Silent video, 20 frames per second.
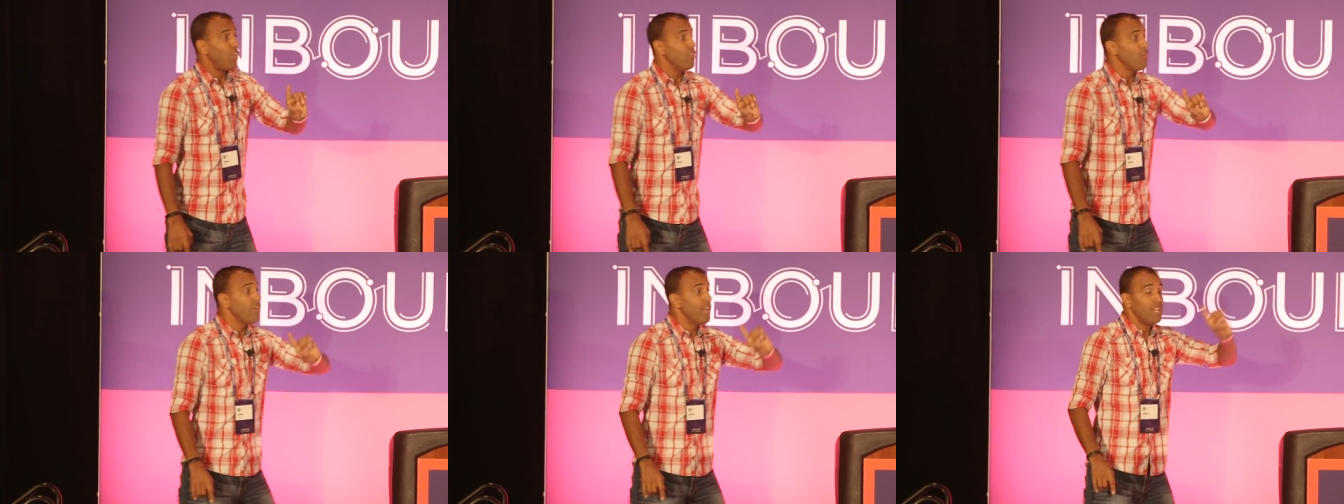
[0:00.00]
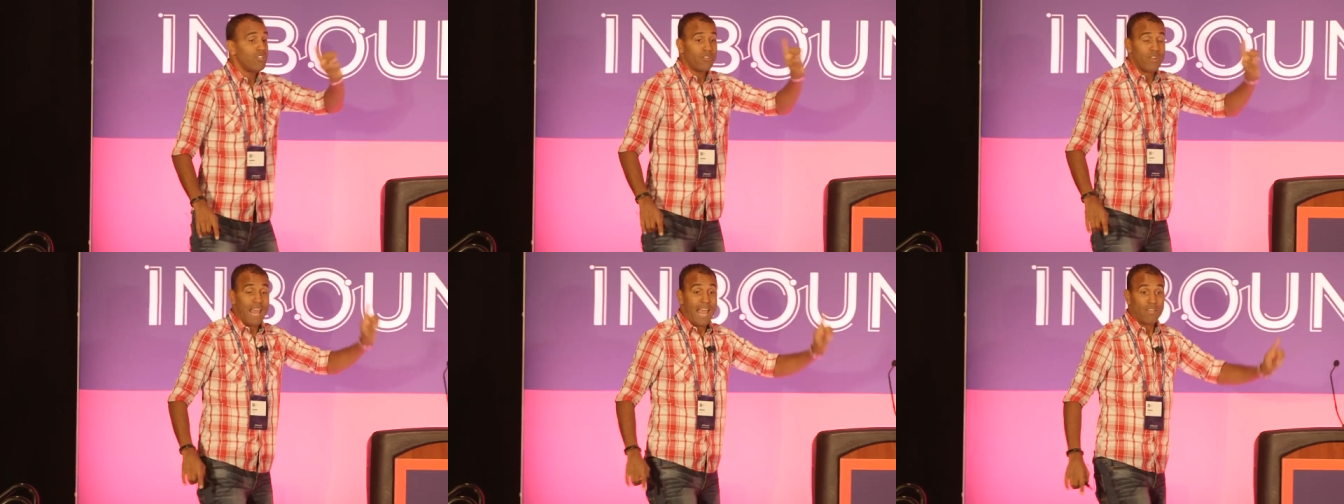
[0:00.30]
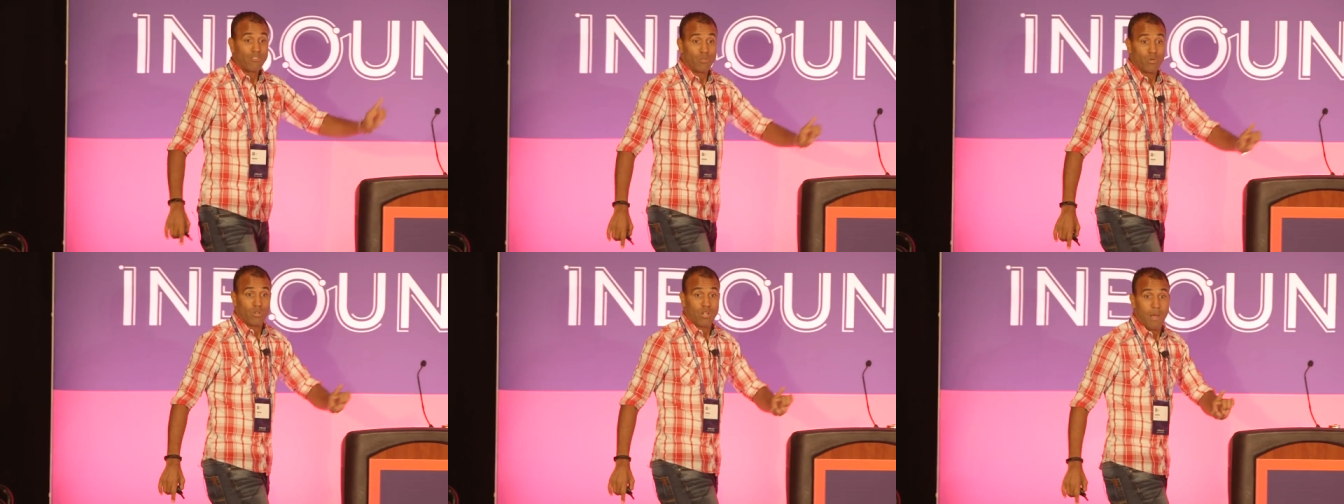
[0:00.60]
They're an
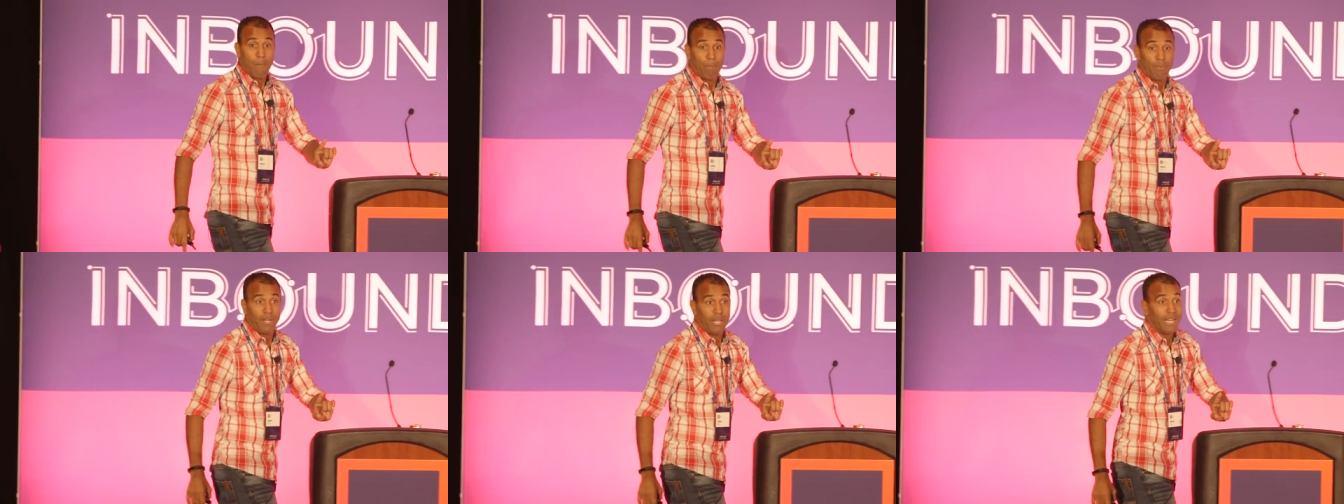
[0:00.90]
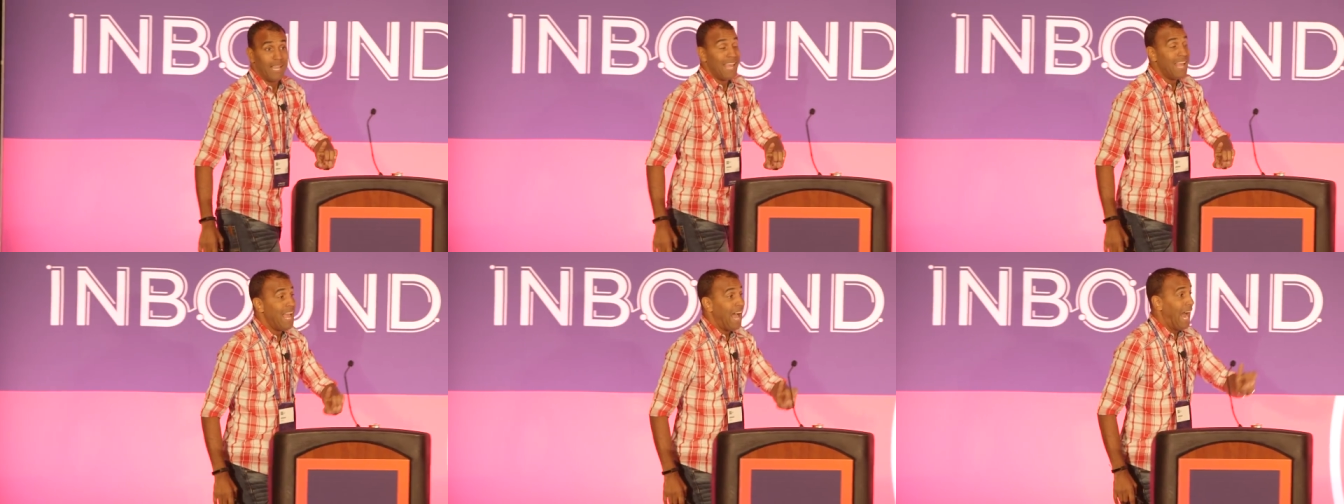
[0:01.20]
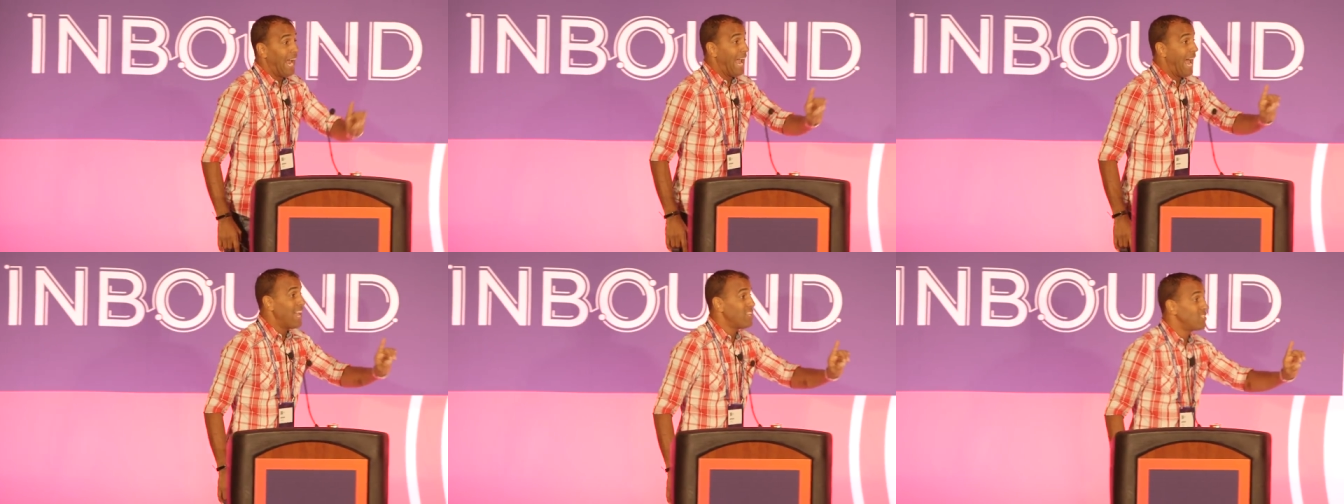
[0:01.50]
international company.
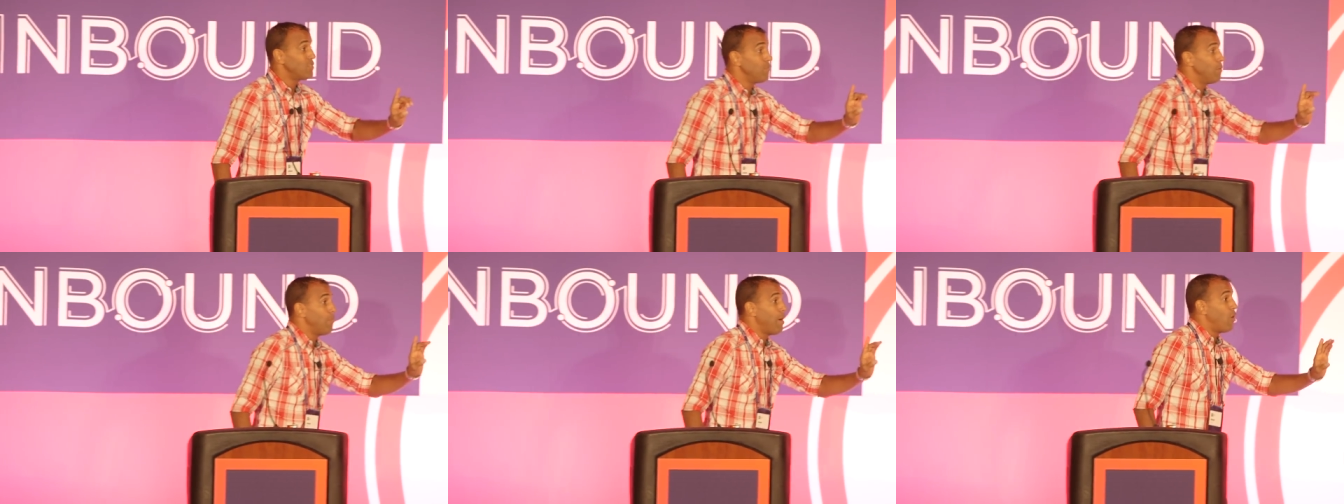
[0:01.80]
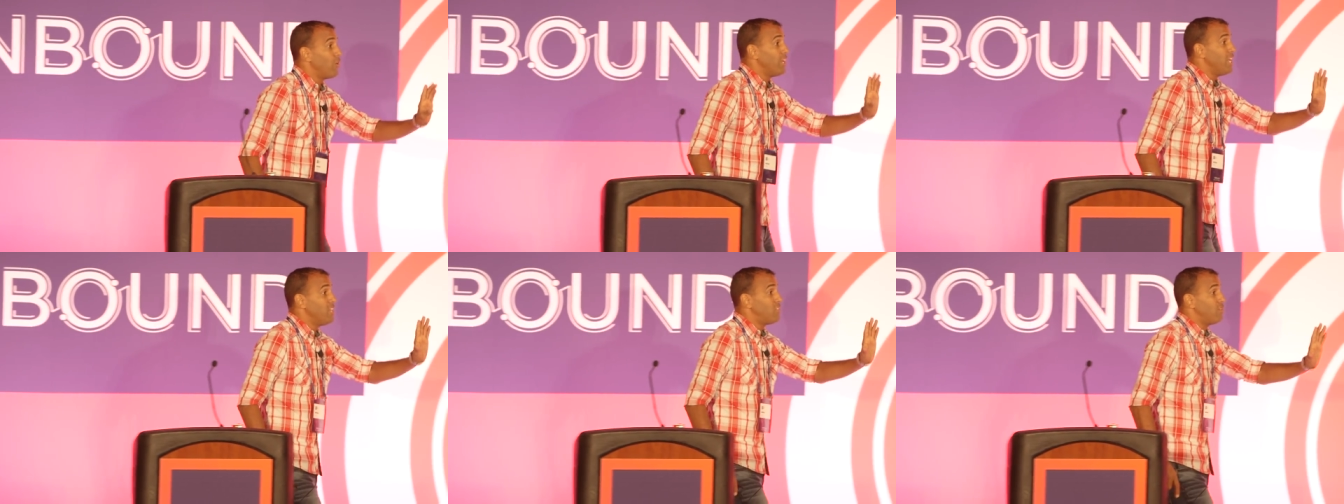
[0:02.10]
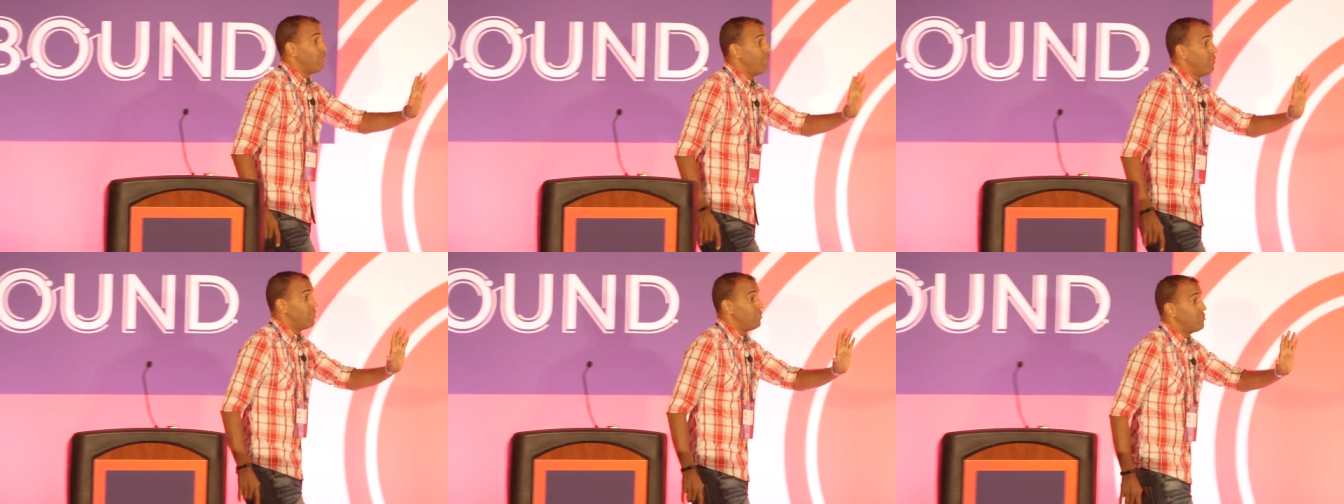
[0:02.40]
I asked him about
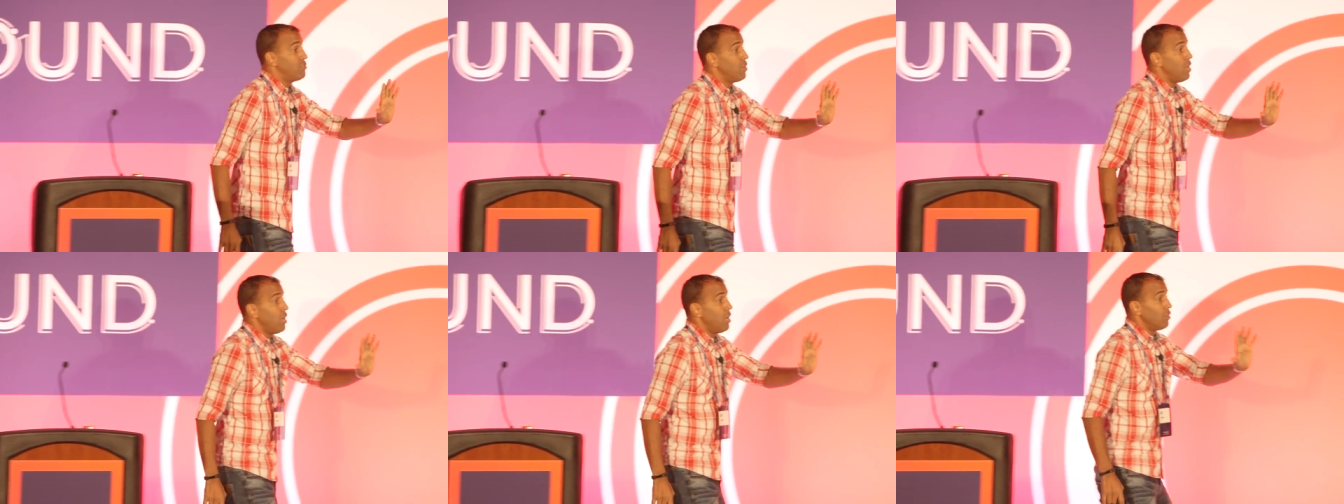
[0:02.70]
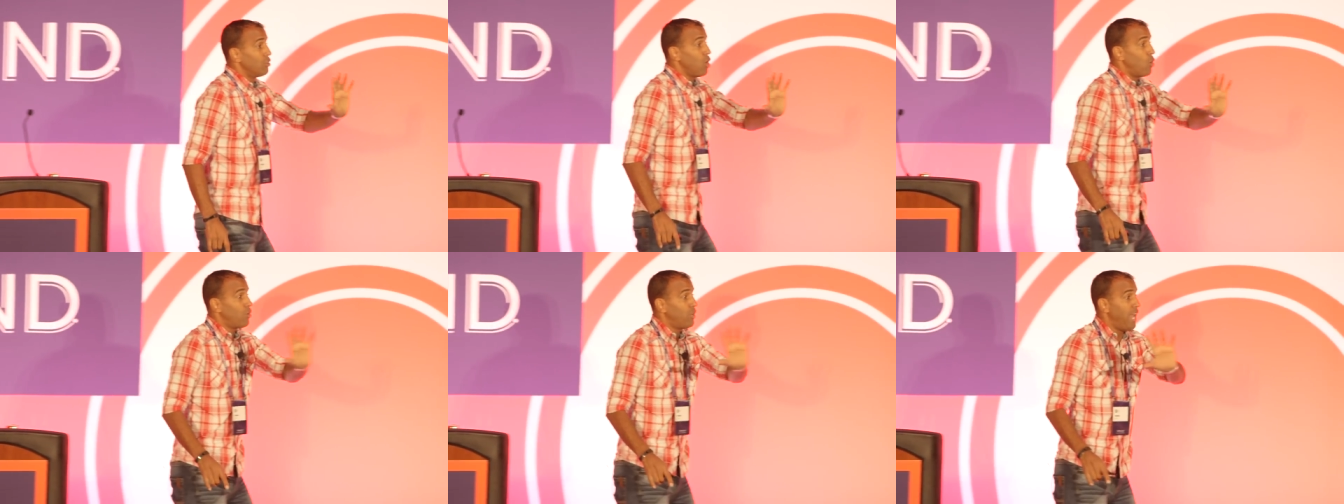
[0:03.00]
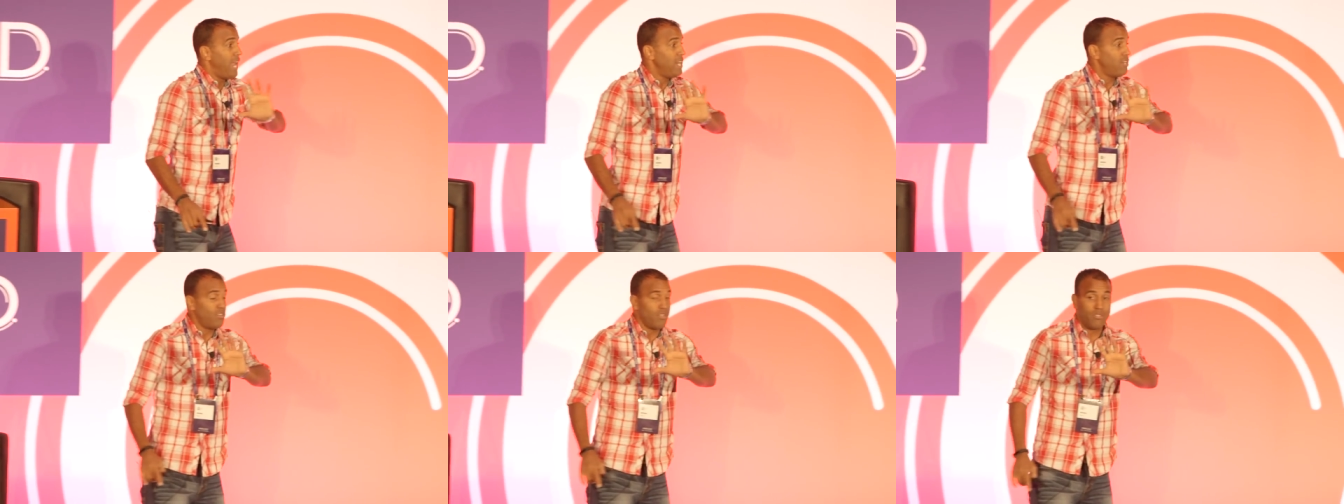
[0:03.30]
each of his
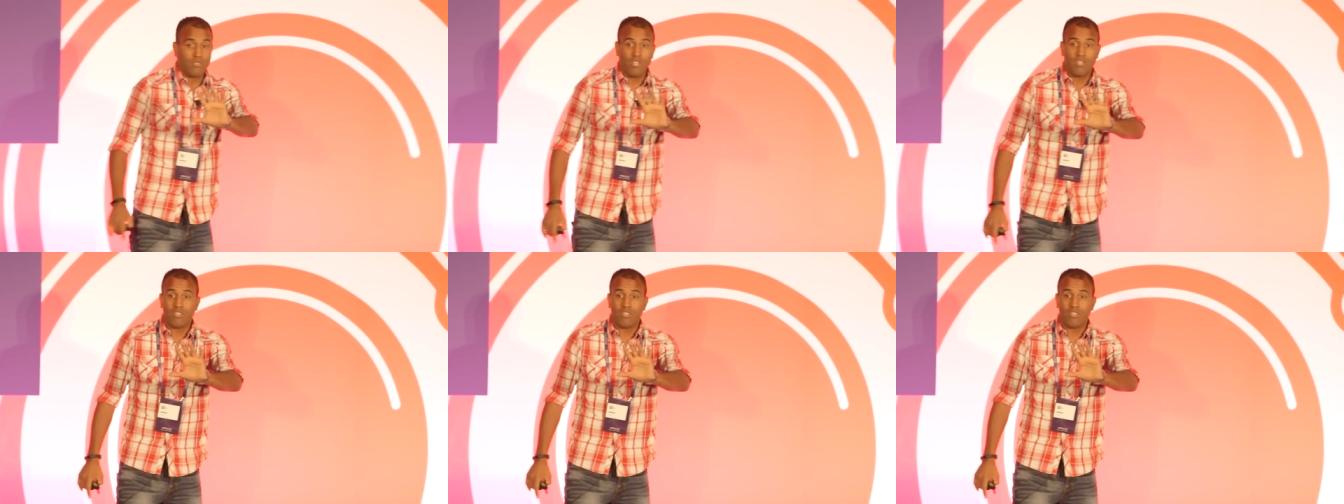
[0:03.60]
locations.